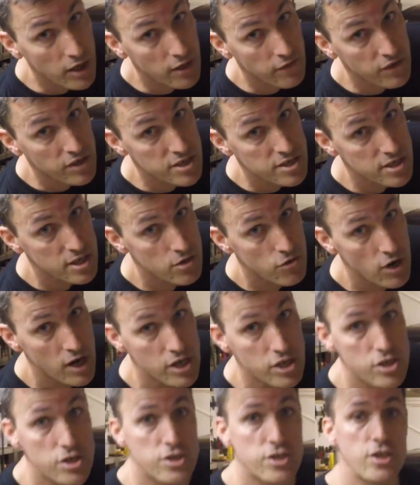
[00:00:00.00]
give
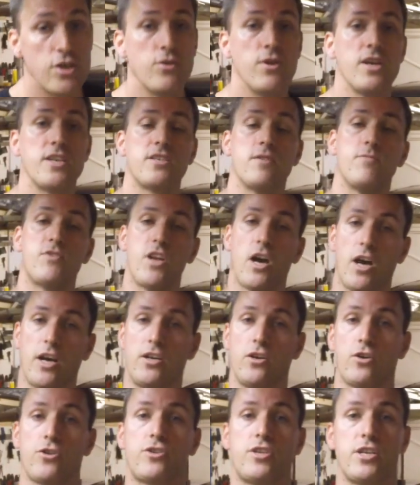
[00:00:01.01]
consideration to is some
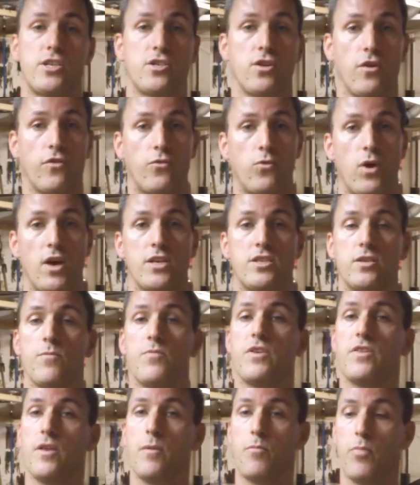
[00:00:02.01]
diagnostic software,
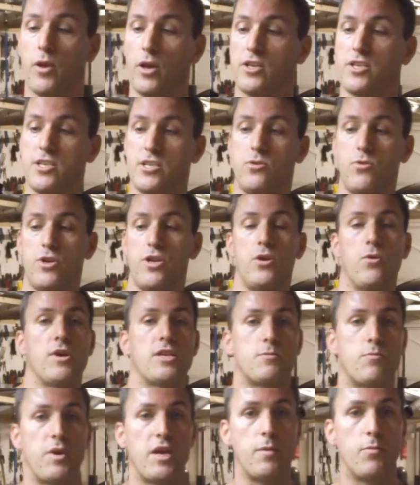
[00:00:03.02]
something that plugs into a
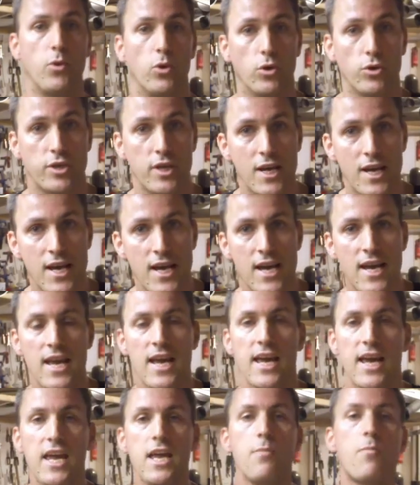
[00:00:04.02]
USB port.
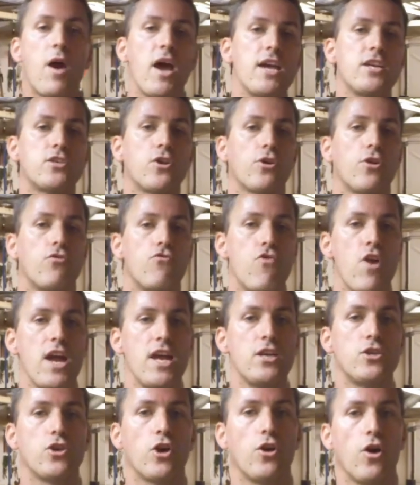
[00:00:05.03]
eBay's got a
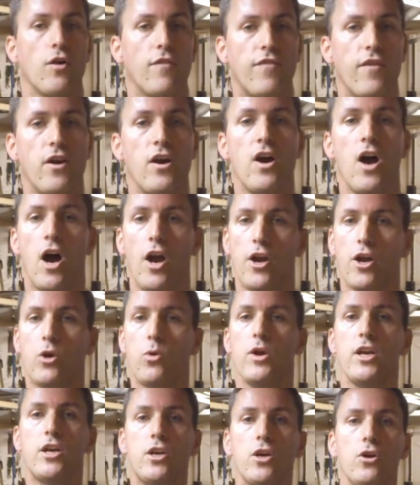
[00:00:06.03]
range on offer, and a
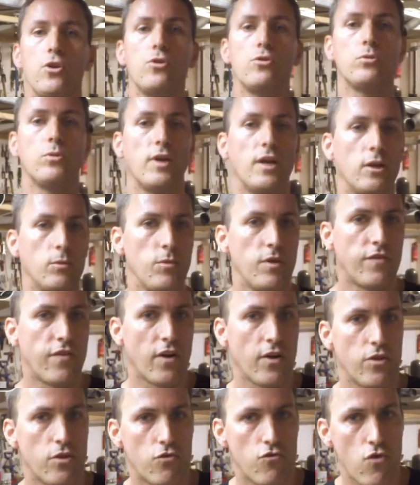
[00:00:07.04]
quick Google will help you
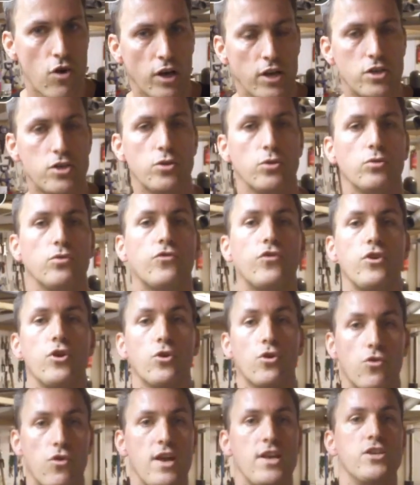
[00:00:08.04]
find the right tool for
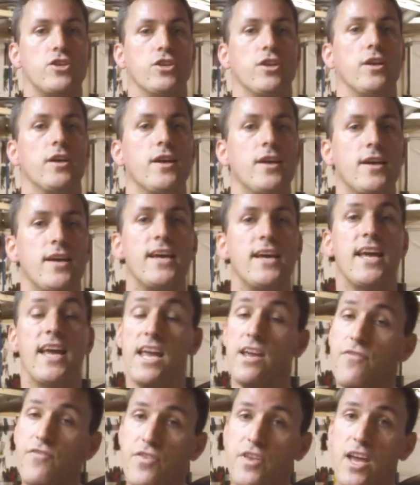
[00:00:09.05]
your engine.
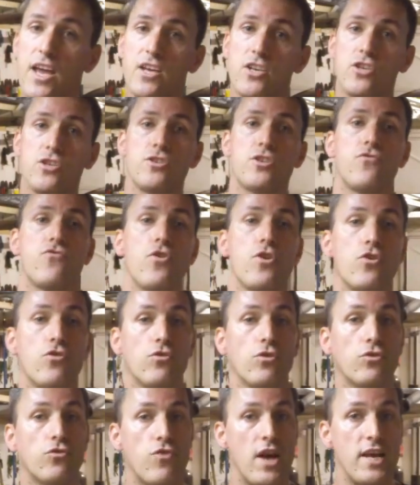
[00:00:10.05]
If the engine's a runner
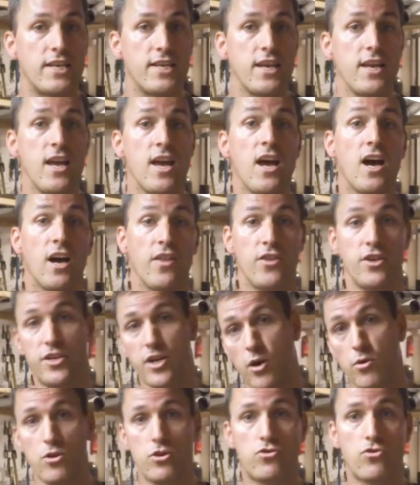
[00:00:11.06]
already and the
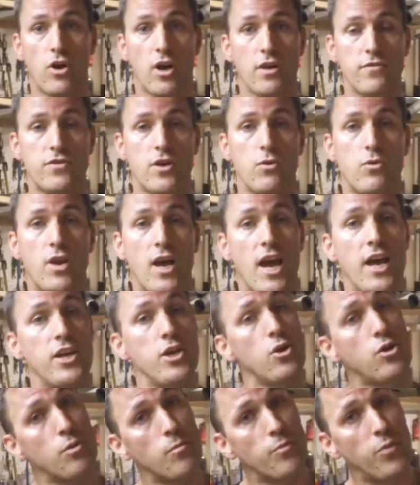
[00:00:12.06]
donor drive's okay,
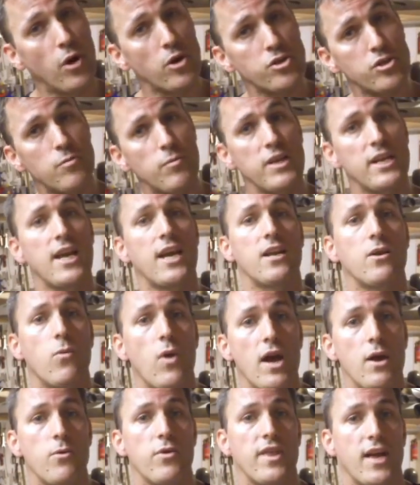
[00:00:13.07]
you can possibly get
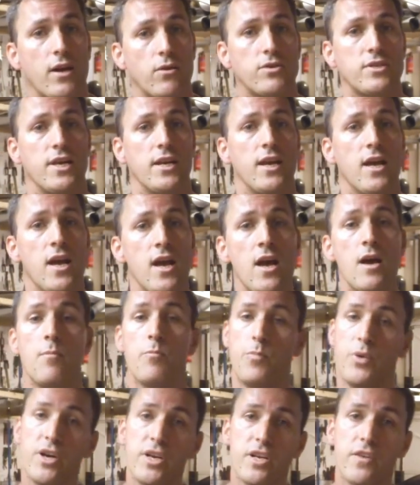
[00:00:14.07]
away without it.
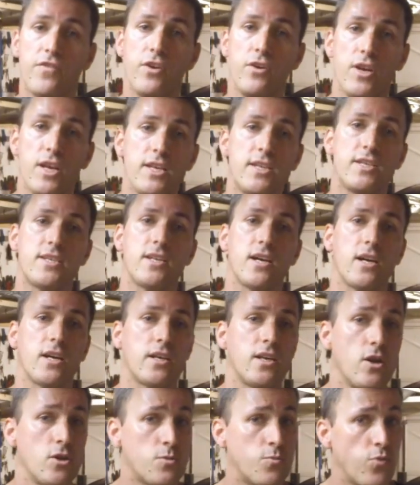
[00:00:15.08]
But if you need to
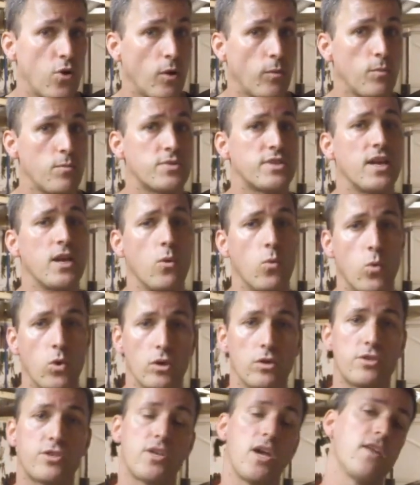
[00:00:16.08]
diagnose problems, it
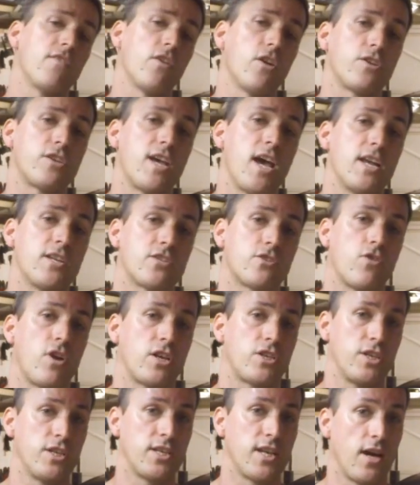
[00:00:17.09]
will save a lot of head
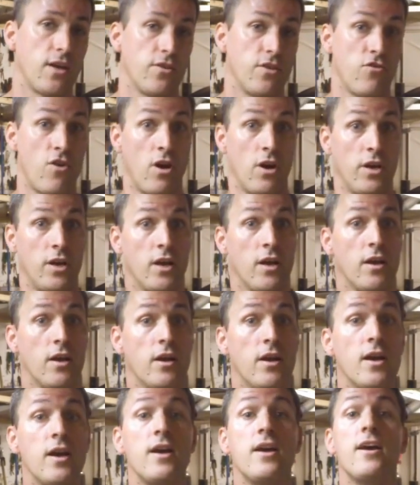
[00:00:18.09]
scratching down the ride.
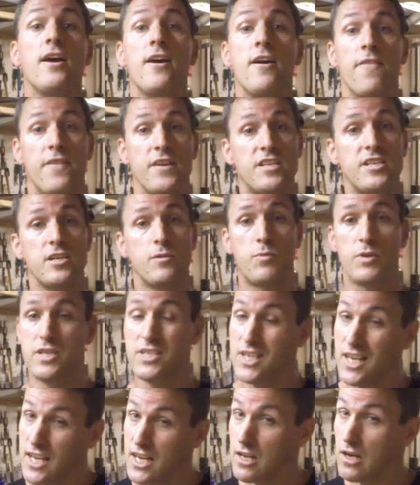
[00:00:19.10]
This is
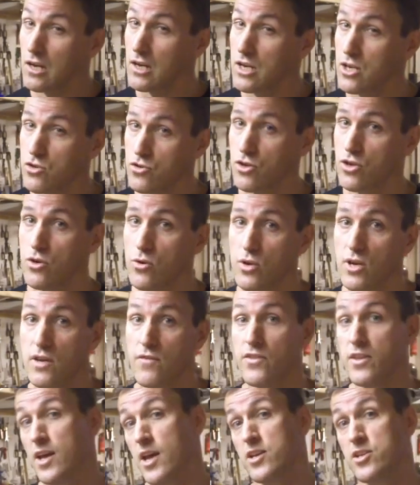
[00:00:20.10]
particularly true if
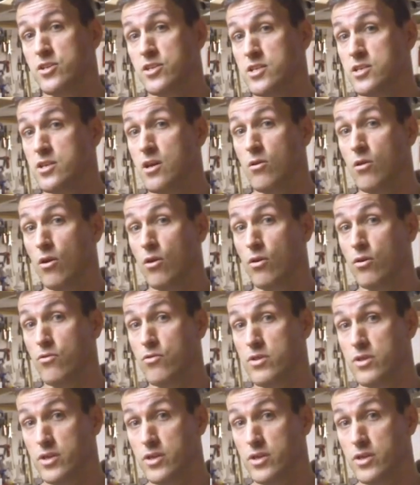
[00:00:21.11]
the engine is no longer in